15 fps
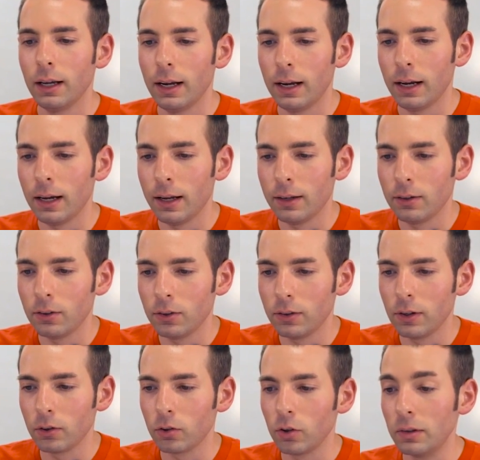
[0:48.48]
and
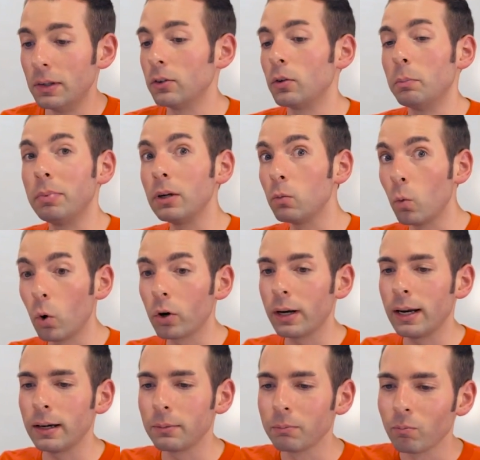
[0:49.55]
there's a, there's a big
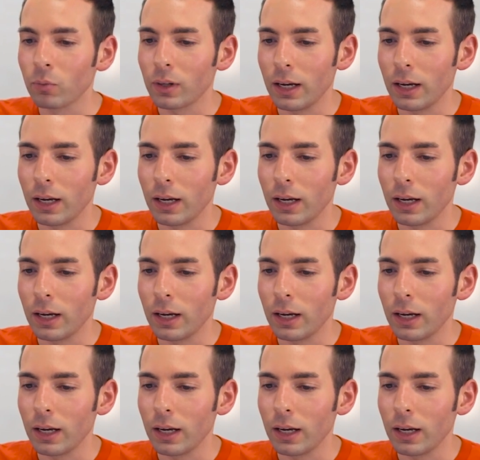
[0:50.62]
warning.